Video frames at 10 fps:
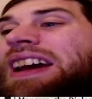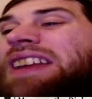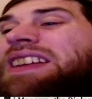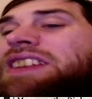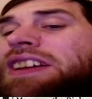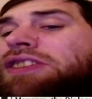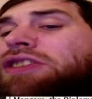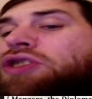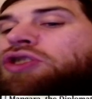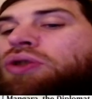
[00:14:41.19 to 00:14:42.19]
And he
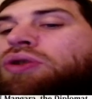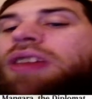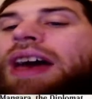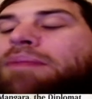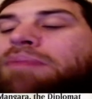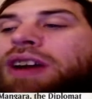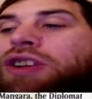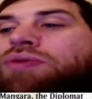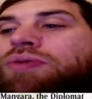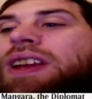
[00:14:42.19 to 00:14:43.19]
doesn't do that
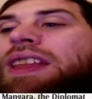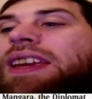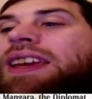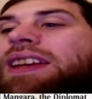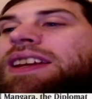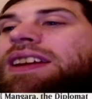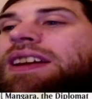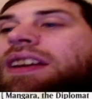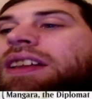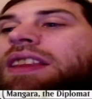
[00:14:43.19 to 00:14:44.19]
much, really. He